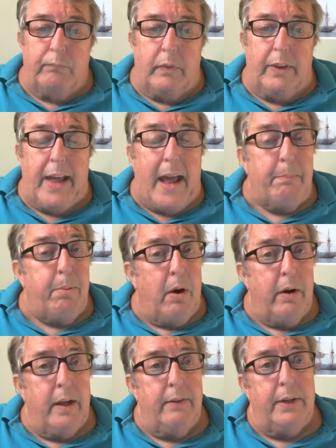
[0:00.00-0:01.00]
That
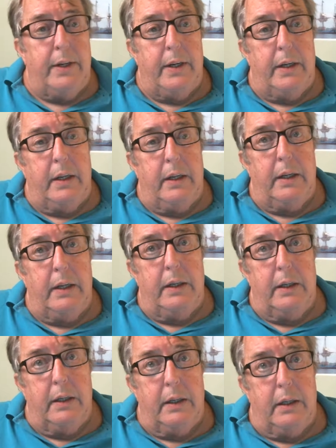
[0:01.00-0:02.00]
part of it,
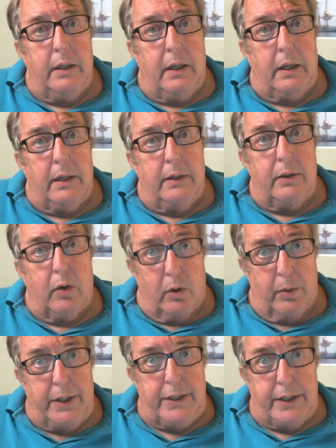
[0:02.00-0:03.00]

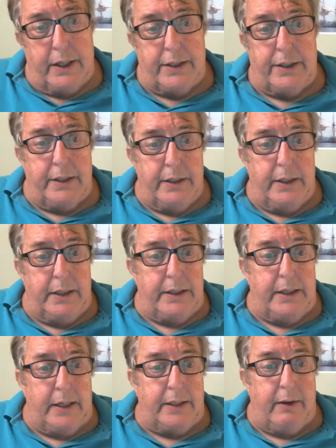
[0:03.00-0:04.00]
Norwegian needs
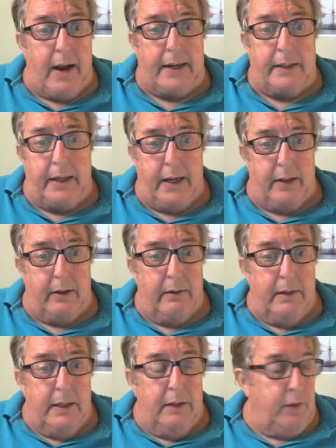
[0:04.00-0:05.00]
to get their act together.
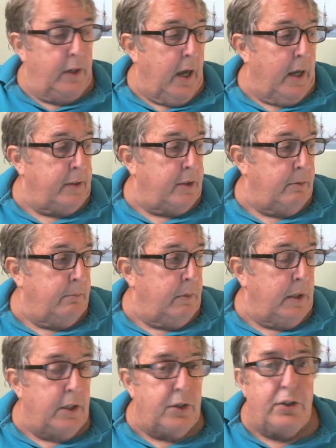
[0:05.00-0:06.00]
If you got some
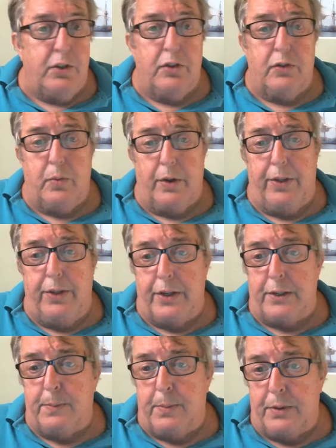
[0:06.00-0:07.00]
issues with
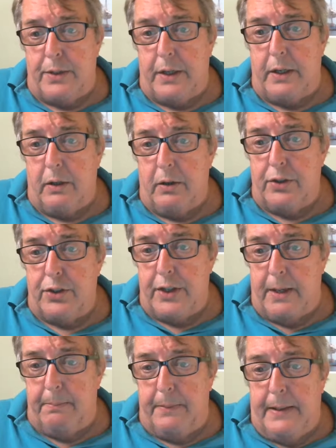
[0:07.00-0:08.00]
this particular
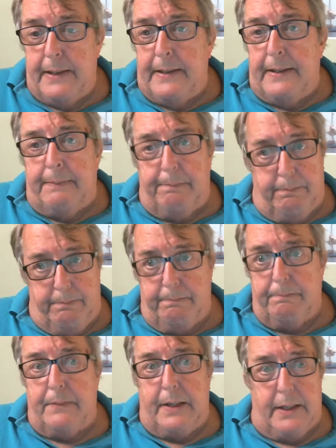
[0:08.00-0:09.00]
ship,
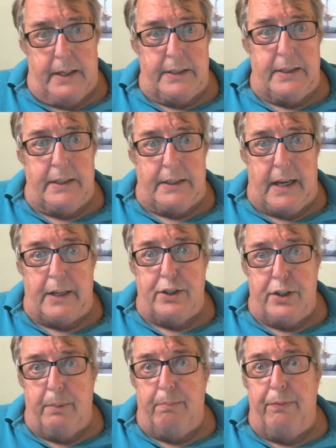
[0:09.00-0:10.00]
then let's get that
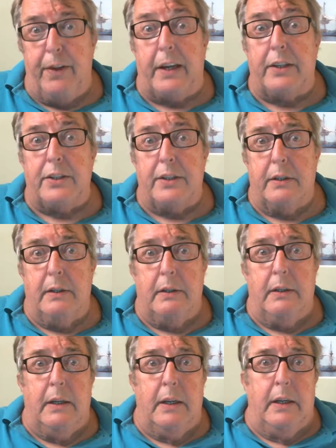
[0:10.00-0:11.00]
ship fixed.
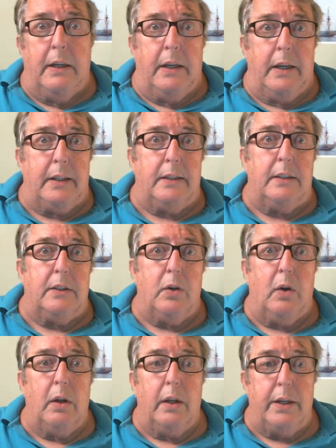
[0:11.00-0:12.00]
Get the
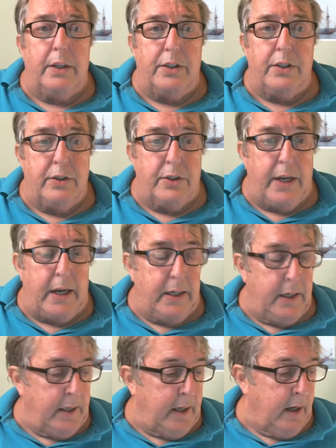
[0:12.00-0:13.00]
toilet issues
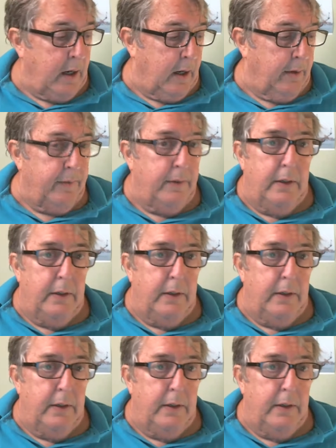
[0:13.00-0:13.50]
taken care of.